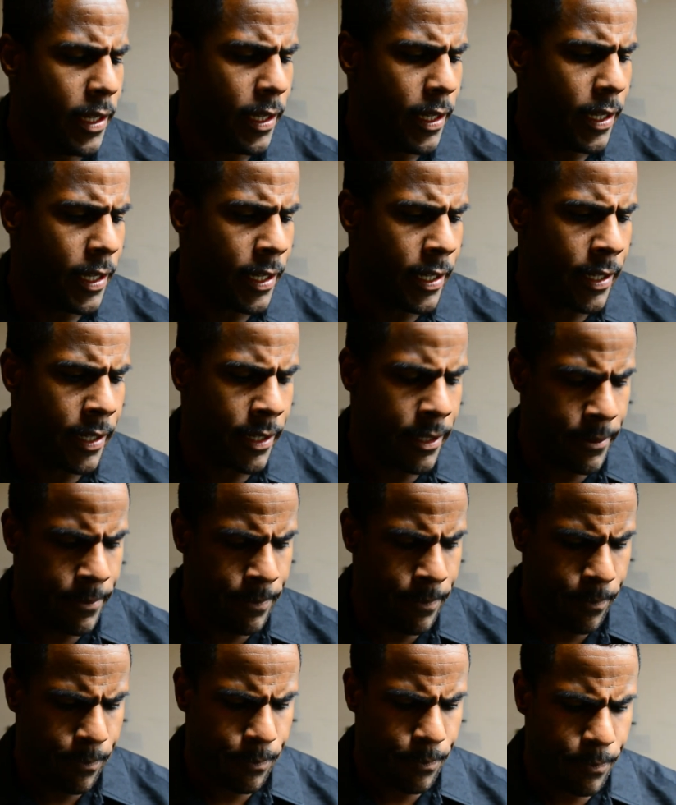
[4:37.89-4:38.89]

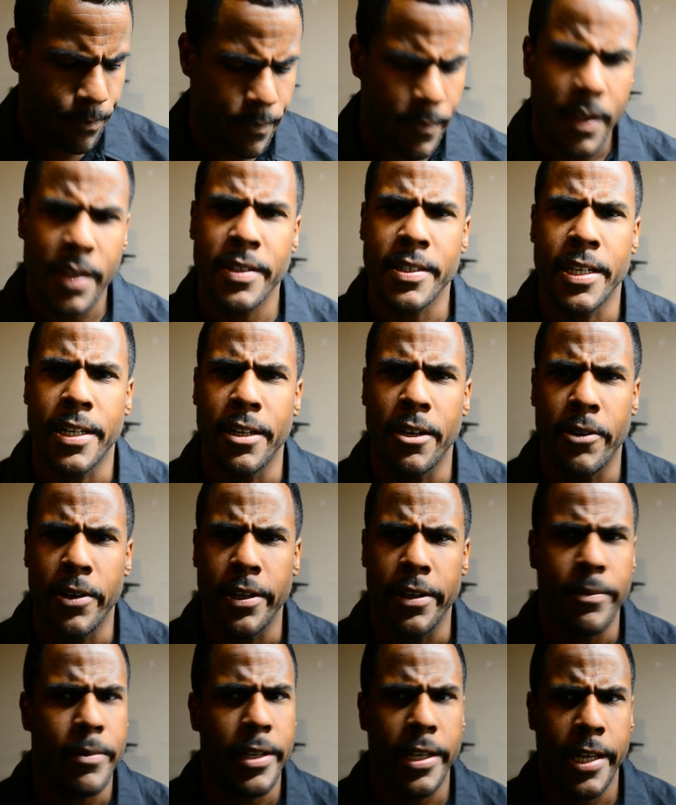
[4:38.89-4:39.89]
Because I know
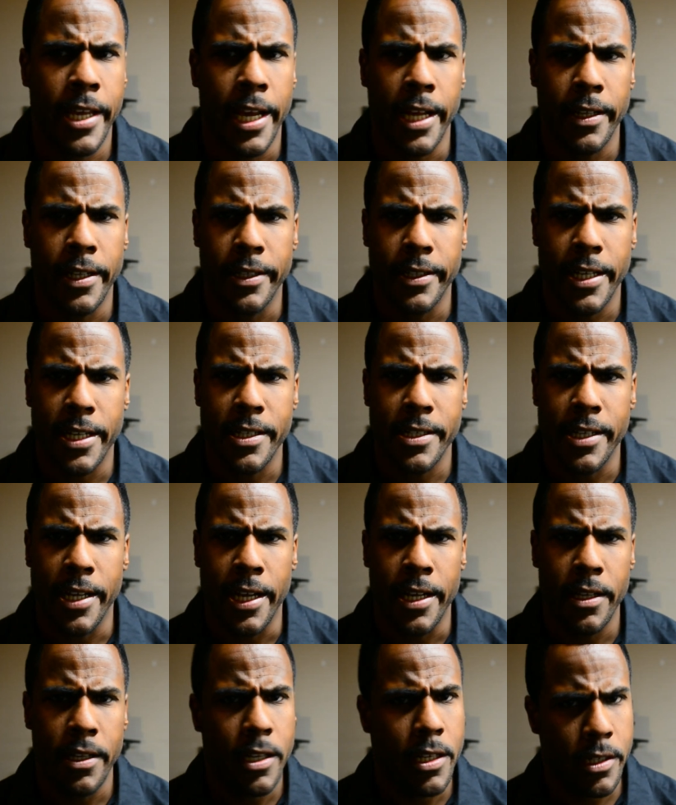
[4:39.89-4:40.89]
him, he can't let that
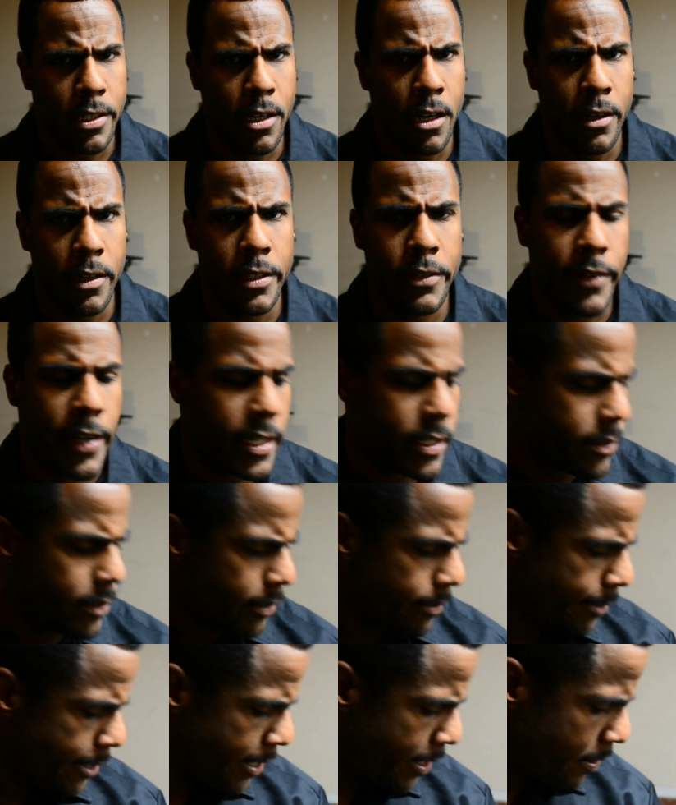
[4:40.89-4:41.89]
stand. And his car is faster
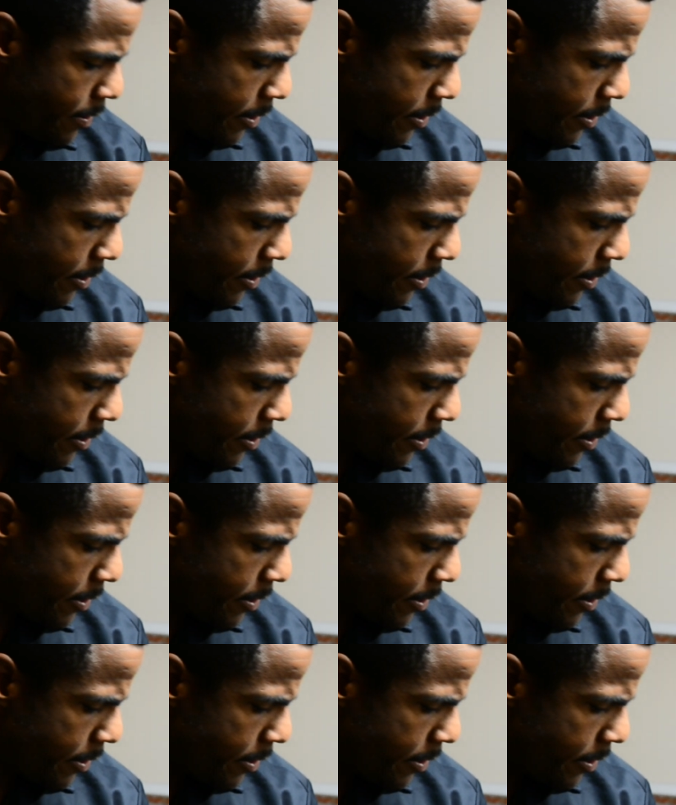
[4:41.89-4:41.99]
than mine.